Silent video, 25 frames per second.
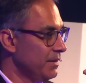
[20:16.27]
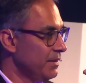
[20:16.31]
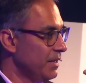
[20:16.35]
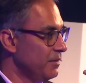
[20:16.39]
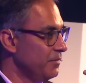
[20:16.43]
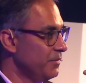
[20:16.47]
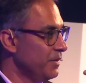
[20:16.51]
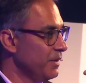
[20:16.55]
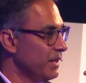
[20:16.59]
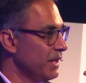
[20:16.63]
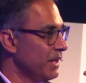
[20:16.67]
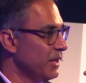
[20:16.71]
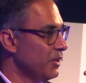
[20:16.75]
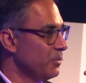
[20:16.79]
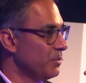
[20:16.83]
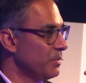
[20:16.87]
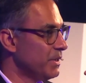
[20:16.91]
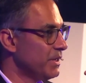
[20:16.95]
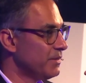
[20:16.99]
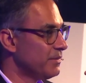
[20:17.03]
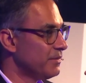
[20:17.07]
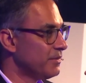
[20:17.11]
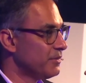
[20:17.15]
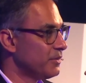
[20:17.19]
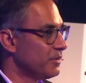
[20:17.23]
feel a little
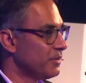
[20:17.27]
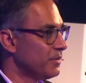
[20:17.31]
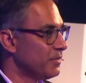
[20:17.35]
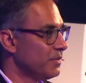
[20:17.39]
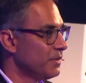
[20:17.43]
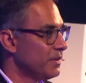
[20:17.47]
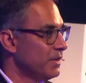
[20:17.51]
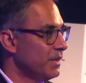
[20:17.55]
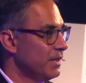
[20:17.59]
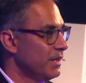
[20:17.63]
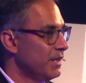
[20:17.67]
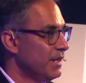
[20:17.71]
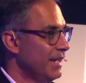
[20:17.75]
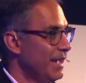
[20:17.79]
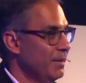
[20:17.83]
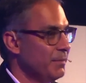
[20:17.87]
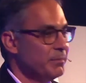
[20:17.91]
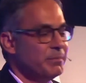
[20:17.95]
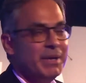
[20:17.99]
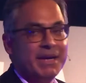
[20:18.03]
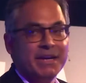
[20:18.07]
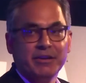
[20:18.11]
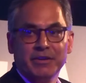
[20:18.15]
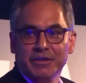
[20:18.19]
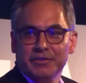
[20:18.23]
bit sort of
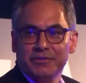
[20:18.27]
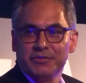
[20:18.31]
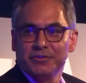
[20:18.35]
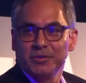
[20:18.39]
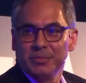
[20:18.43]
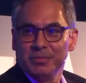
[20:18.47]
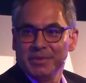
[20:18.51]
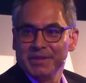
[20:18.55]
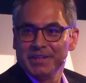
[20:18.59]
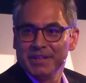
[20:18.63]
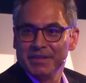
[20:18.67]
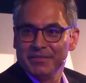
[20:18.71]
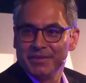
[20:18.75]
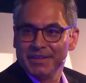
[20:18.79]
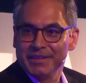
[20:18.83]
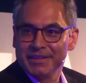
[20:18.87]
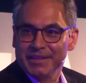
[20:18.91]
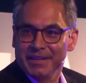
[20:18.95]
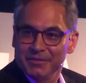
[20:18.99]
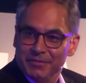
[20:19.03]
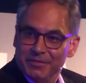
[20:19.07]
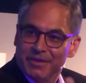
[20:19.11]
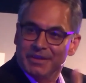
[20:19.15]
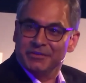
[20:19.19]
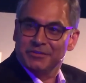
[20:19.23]
embarrassed to be giving
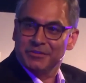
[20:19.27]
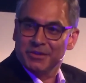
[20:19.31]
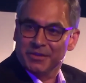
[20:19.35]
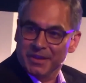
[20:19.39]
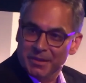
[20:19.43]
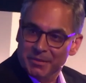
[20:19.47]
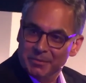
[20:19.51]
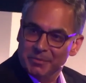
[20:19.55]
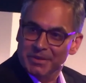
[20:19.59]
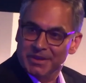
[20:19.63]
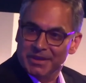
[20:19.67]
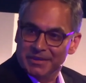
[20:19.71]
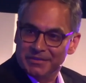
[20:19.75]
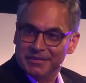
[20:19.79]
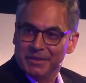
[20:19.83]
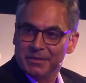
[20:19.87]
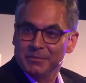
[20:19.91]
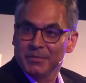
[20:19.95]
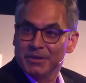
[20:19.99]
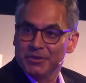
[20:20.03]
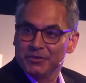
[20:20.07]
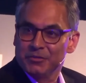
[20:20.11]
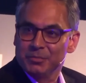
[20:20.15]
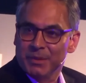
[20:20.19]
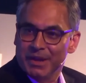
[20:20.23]
advice to them because they're
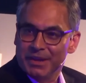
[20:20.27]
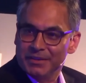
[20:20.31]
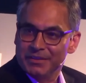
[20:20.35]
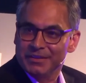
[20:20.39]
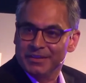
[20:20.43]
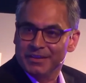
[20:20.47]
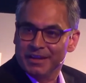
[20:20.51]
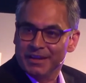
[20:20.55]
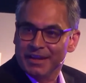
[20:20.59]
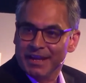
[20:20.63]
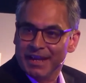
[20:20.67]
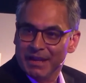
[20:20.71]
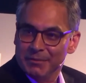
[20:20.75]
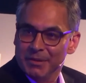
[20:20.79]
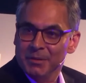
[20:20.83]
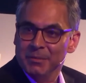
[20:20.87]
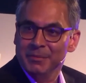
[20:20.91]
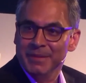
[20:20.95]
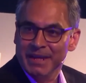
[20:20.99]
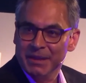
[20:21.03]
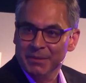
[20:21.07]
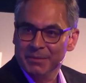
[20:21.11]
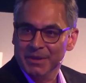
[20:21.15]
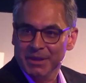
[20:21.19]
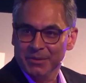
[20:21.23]
much smarter than I am in
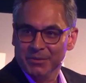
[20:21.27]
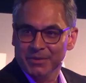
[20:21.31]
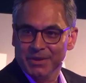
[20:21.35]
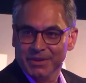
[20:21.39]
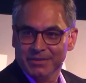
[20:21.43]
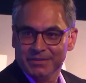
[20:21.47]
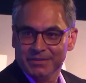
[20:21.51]
many, many ways.